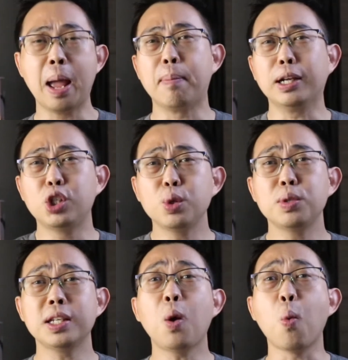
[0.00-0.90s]
By
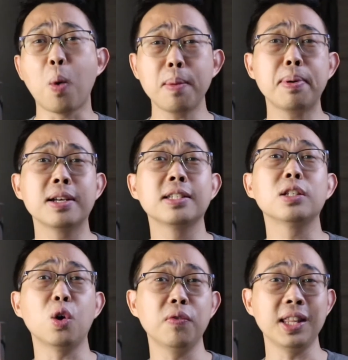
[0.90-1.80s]
choosing one person
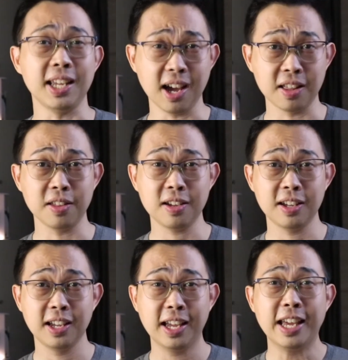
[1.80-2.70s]
over the other,
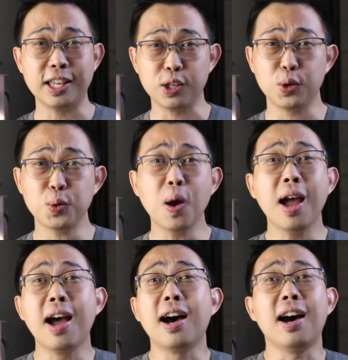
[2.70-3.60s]
you
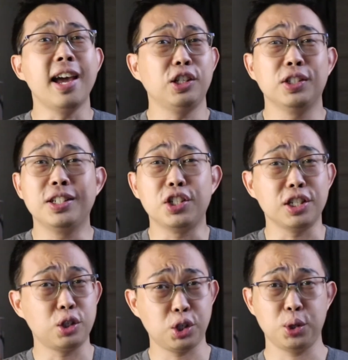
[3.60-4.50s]
are actually
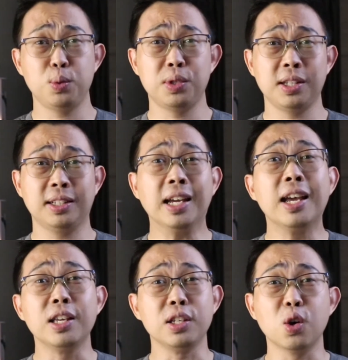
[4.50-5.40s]
just choosing
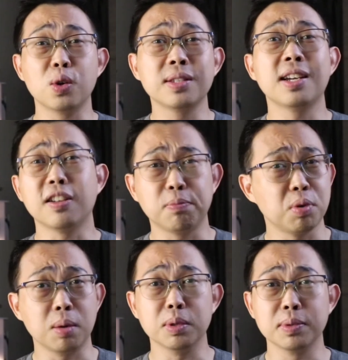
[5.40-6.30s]
your set of
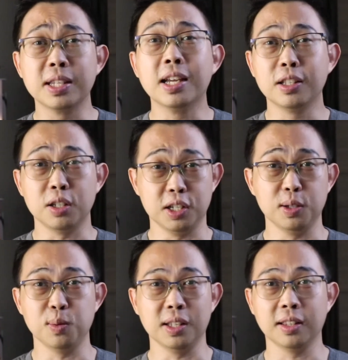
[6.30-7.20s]
problems to deal
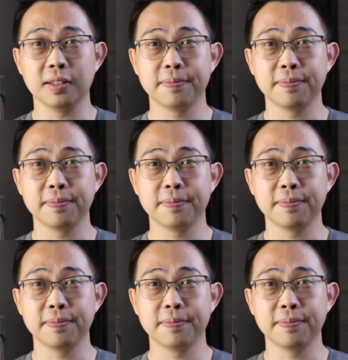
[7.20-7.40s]
with.